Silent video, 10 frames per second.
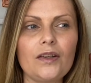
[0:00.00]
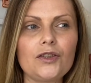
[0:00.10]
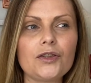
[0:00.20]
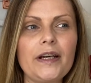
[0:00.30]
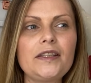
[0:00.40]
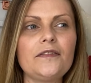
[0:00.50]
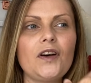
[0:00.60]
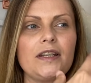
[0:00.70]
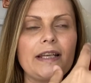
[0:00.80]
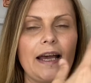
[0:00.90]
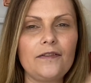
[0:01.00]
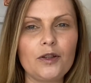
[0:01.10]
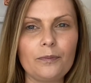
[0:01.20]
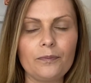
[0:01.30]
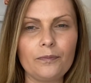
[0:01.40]
trying to find out if
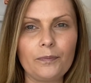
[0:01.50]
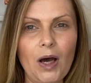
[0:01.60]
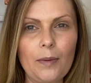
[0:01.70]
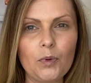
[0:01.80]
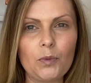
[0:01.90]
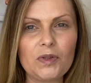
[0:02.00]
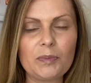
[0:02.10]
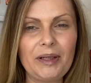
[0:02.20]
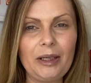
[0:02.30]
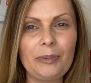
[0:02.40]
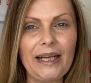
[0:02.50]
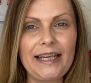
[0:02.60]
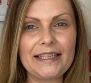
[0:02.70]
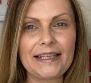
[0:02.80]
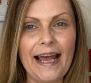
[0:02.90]
the Bible was
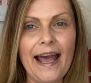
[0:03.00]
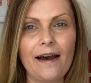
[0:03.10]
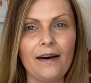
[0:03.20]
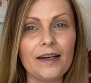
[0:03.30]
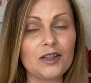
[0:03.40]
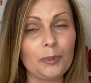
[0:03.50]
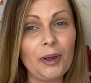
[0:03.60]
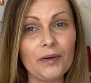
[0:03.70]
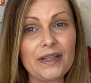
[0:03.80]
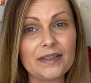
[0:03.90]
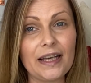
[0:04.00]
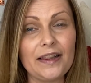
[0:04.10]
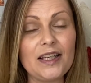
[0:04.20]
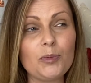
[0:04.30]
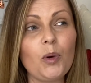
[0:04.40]
manipulated and how, and to be honest, at
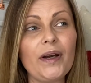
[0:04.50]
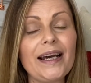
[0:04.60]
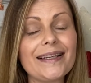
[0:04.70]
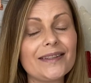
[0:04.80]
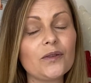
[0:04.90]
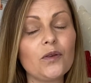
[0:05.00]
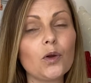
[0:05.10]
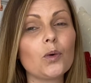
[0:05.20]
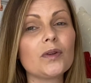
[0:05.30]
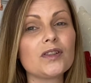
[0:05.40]
this point, I still thought